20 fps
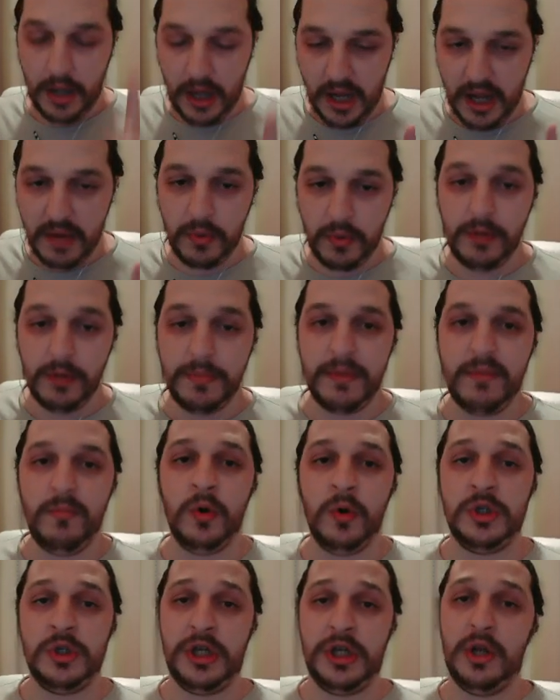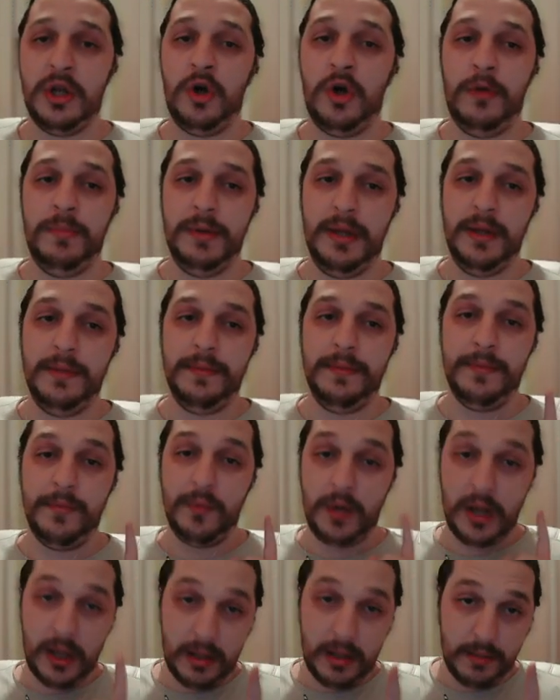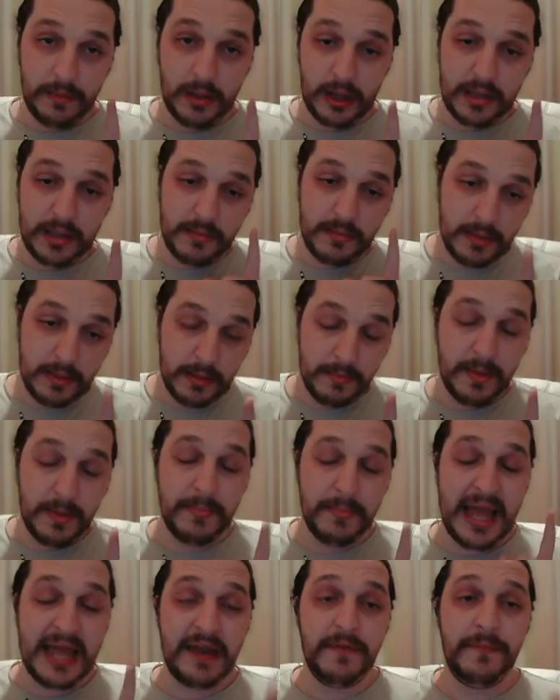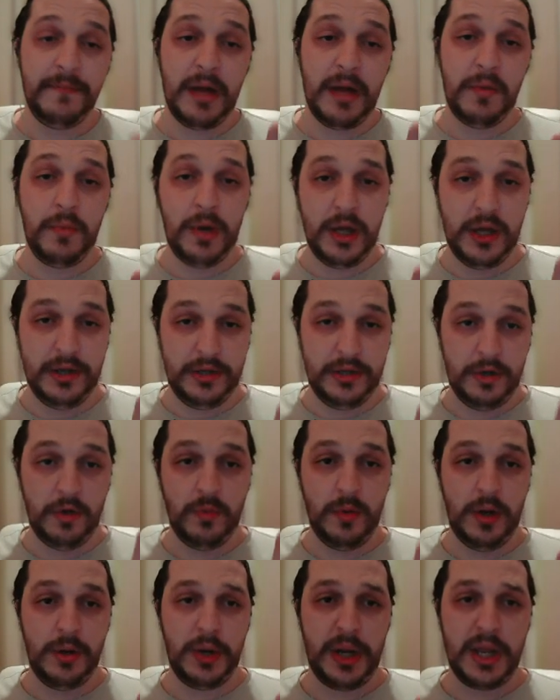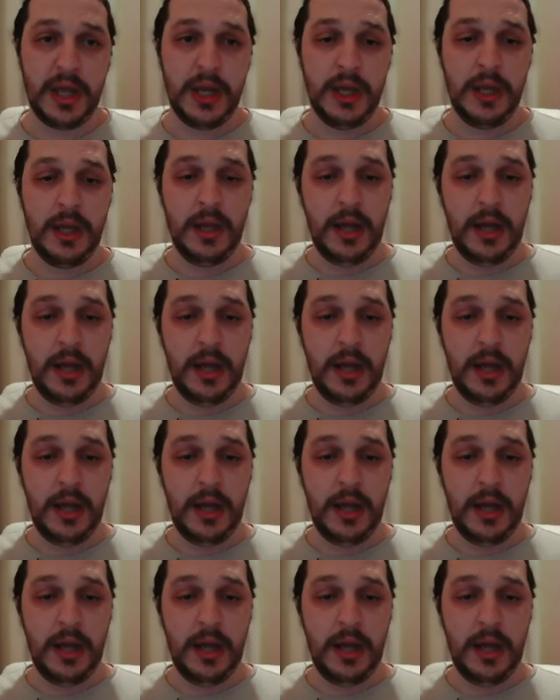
I will be watching The Hobbit. I am a man of my word, don't worry.